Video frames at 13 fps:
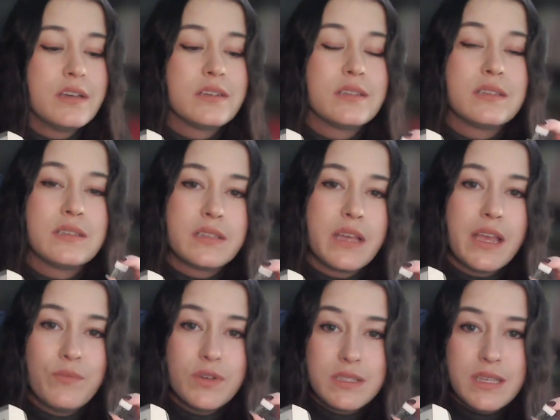to the
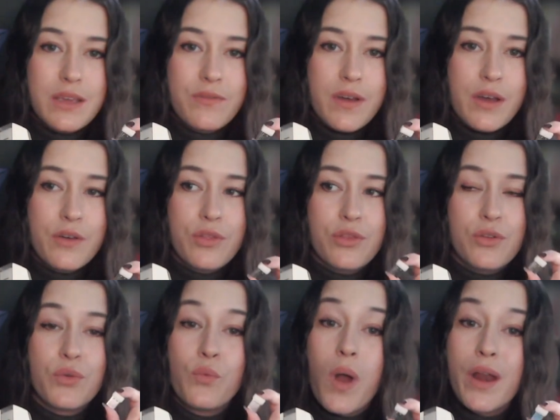same receiver
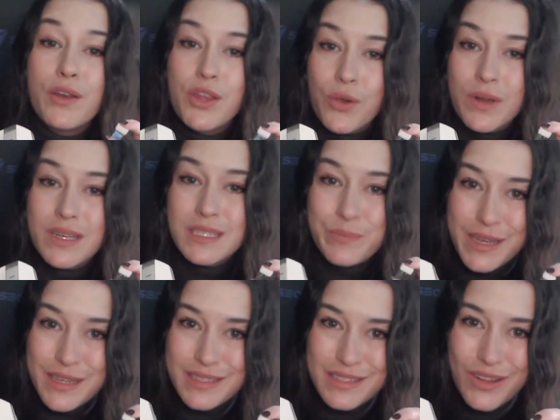through one
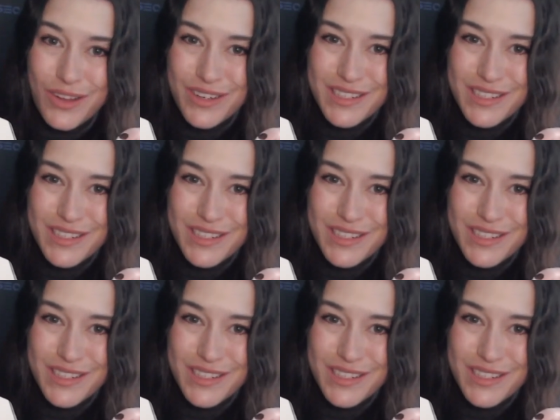USB slot.